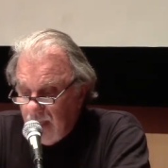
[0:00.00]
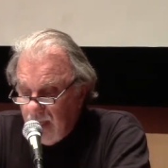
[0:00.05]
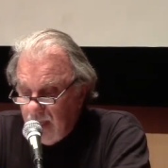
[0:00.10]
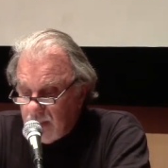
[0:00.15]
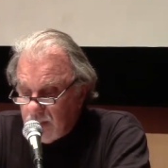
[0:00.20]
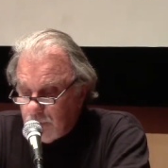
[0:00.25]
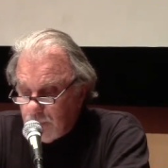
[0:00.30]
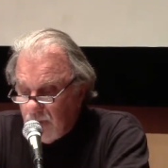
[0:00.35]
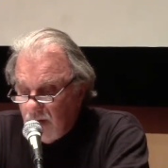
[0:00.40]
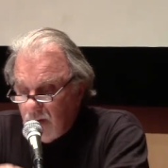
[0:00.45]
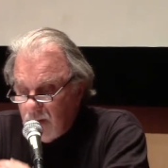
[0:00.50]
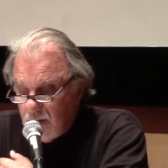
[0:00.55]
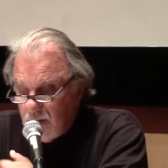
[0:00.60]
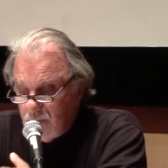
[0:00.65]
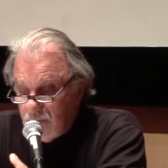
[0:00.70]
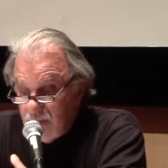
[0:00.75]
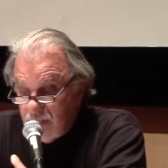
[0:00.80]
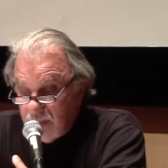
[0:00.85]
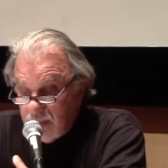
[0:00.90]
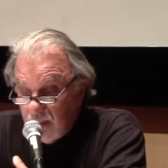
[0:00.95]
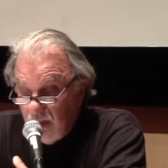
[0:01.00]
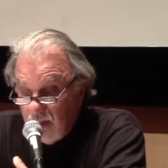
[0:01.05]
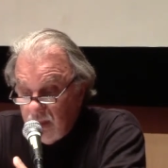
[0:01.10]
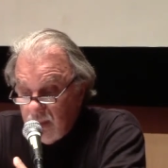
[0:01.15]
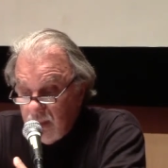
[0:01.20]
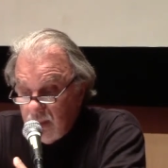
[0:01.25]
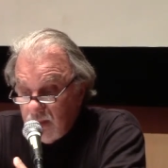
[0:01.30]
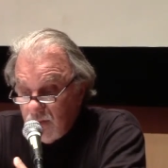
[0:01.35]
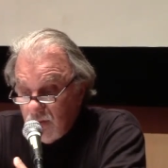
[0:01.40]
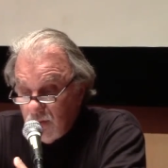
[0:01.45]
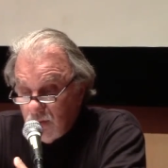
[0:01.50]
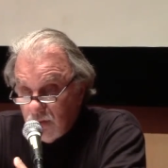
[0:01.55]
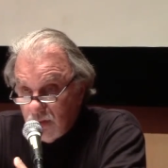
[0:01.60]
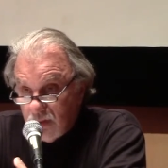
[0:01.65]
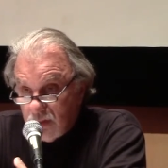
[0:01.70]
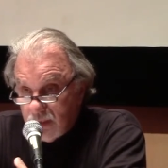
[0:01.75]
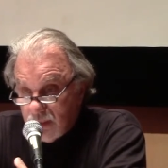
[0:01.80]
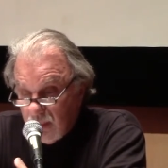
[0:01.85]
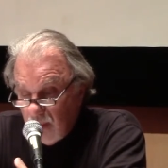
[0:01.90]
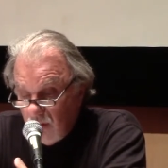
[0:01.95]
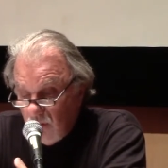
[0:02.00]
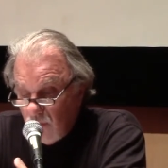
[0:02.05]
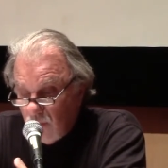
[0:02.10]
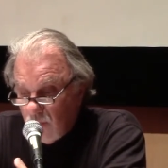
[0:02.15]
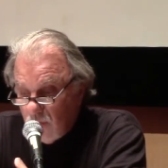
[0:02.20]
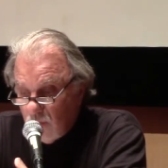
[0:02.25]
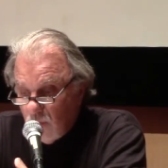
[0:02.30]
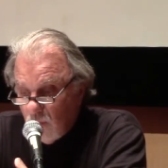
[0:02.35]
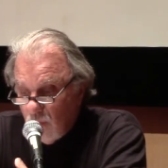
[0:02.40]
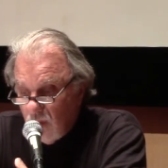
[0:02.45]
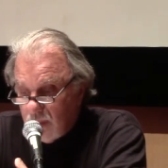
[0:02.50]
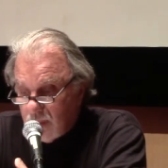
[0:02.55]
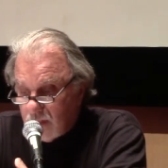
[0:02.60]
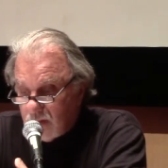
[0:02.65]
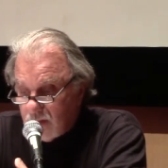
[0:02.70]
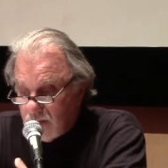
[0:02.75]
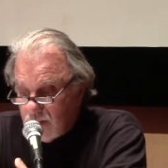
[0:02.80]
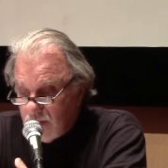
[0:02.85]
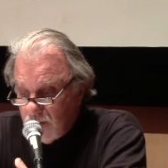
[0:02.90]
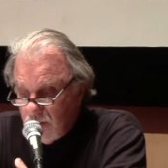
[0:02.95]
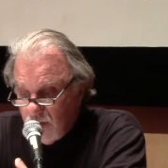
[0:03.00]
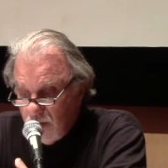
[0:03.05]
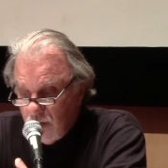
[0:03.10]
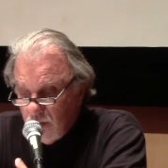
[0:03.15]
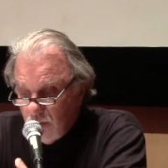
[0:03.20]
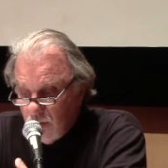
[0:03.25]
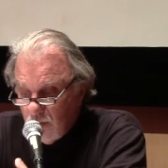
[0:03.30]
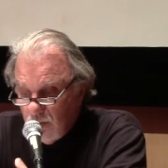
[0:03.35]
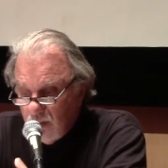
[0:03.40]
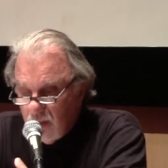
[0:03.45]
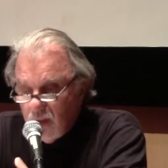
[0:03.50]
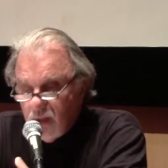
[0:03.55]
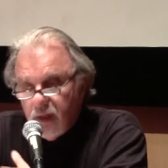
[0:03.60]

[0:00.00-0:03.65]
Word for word: as part of deciding yourself do.